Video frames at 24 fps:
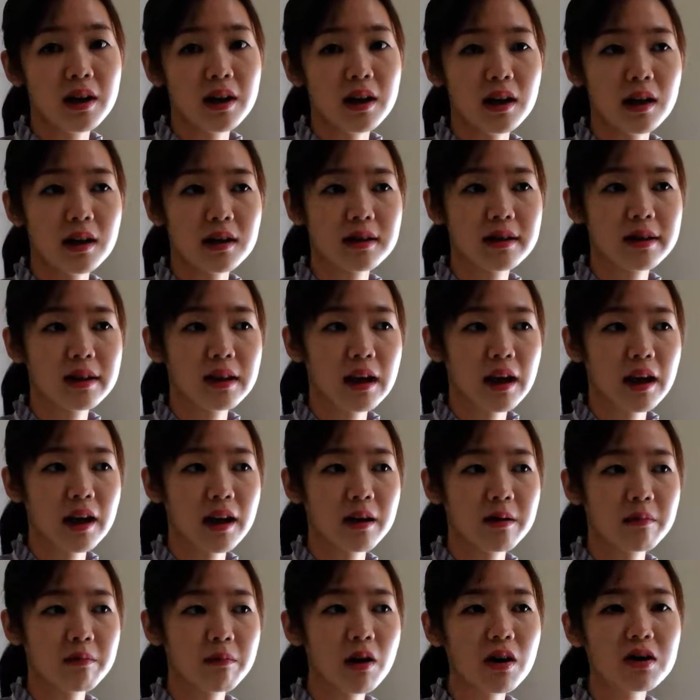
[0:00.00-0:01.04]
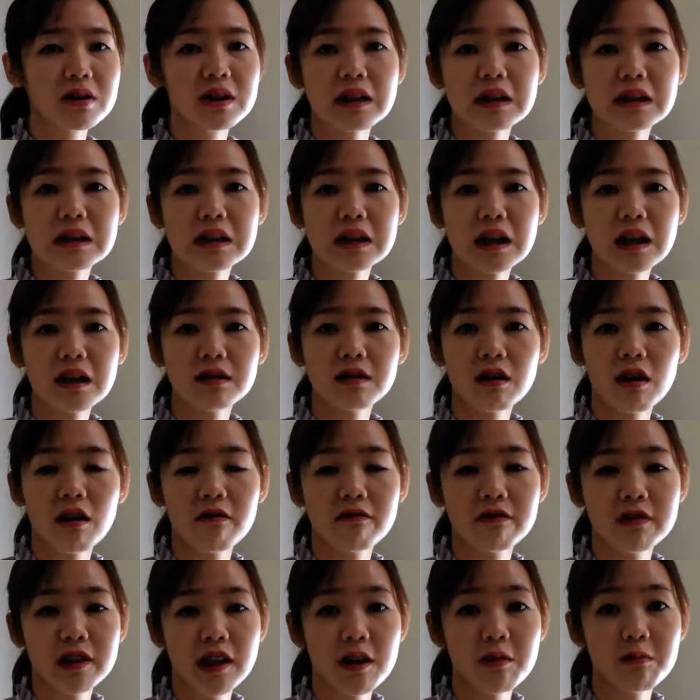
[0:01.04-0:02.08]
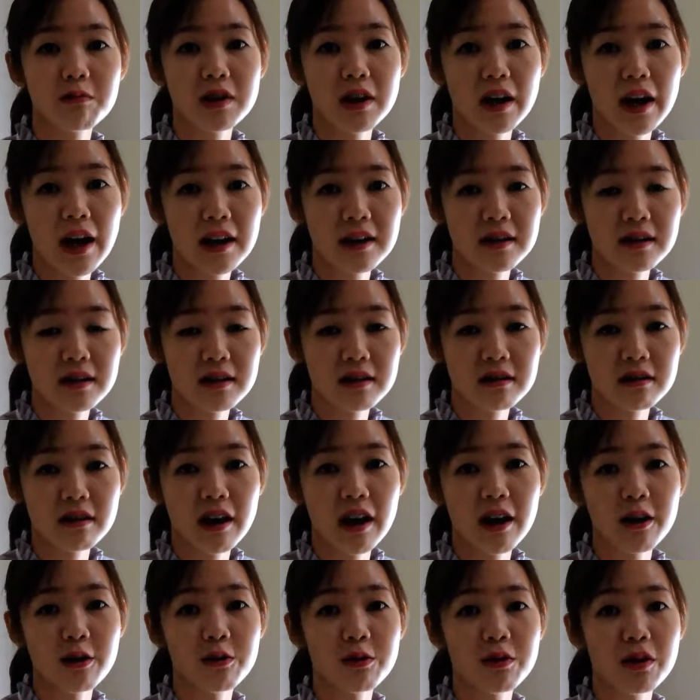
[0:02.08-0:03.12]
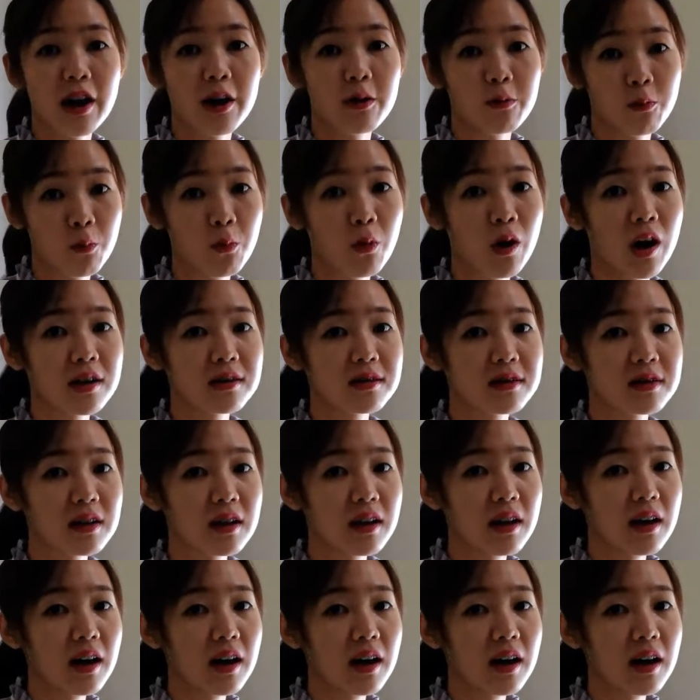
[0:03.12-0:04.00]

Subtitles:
it's like more than 10 of them will enter and at once,